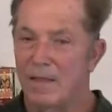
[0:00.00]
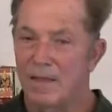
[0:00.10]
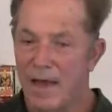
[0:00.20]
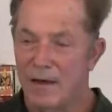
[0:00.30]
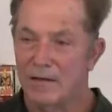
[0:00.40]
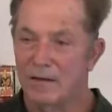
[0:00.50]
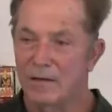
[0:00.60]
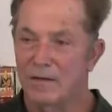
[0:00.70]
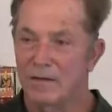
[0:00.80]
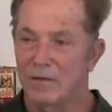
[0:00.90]
That
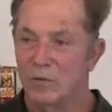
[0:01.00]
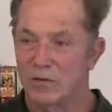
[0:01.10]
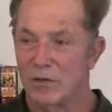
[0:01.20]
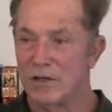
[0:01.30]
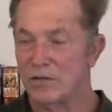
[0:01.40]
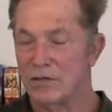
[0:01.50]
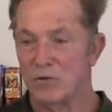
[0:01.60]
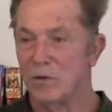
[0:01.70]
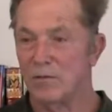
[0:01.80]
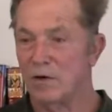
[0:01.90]
was a lesson
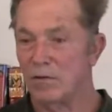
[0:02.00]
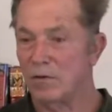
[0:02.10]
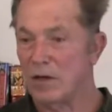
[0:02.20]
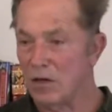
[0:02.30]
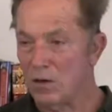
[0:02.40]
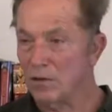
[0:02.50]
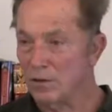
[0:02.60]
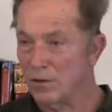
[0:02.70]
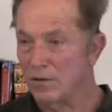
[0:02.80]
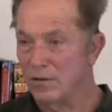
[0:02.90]
that you have never
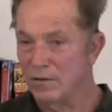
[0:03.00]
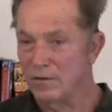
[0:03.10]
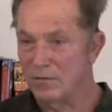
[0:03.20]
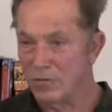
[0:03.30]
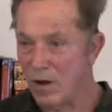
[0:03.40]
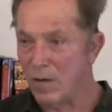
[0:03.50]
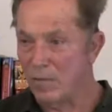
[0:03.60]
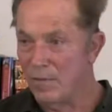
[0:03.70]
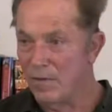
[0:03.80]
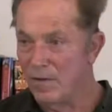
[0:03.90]
learned from.
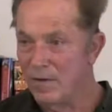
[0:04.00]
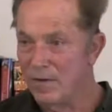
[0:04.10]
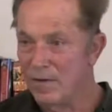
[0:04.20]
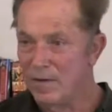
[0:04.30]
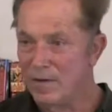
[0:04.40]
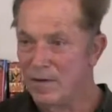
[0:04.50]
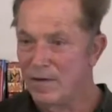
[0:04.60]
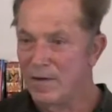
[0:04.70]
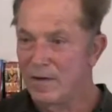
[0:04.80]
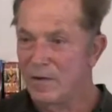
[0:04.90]

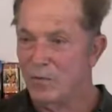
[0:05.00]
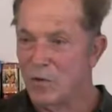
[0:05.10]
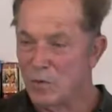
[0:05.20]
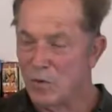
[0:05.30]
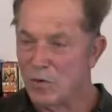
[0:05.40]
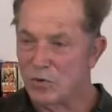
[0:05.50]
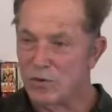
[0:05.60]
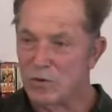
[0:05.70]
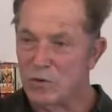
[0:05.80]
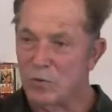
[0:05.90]
We propose to you
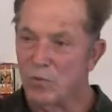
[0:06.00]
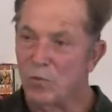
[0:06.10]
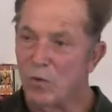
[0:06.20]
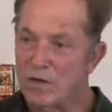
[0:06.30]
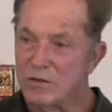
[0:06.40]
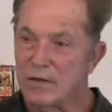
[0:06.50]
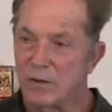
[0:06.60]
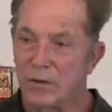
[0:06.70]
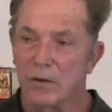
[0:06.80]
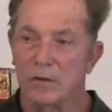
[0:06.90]
that the ones that
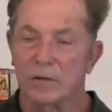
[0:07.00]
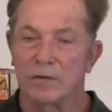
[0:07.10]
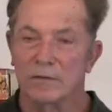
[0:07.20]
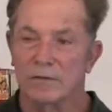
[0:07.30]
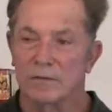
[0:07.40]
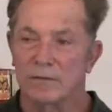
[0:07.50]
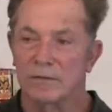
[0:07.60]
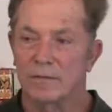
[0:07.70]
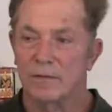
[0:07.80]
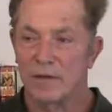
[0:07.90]
are here
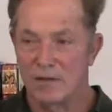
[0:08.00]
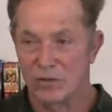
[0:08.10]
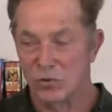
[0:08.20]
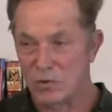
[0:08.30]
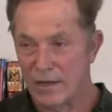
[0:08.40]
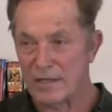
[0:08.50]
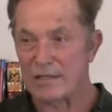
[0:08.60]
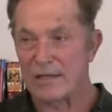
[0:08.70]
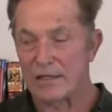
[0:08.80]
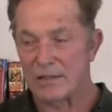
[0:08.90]
in this United
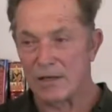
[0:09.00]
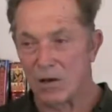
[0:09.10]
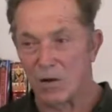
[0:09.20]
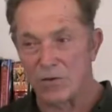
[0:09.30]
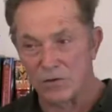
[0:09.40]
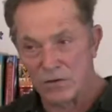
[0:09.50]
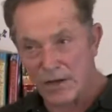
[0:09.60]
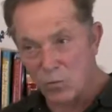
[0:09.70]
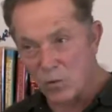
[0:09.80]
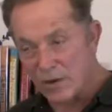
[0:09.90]
States now are the
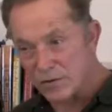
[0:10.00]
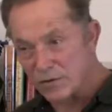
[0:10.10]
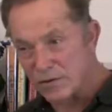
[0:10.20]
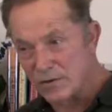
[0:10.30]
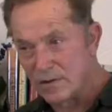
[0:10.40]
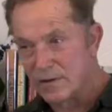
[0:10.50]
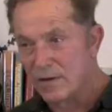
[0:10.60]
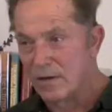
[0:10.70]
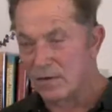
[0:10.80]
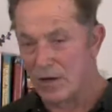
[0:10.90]
same ones
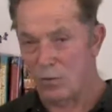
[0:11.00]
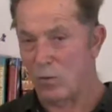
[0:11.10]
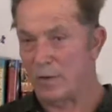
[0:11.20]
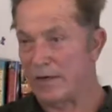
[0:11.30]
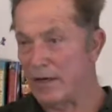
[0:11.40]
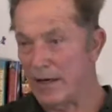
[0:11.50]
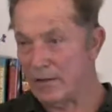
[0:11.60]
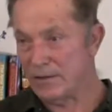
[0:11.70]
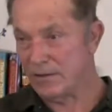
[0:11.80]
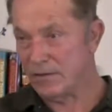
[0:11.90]
that were in
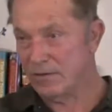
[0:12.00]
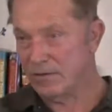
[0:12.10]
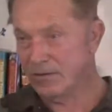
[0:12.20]
Atlantis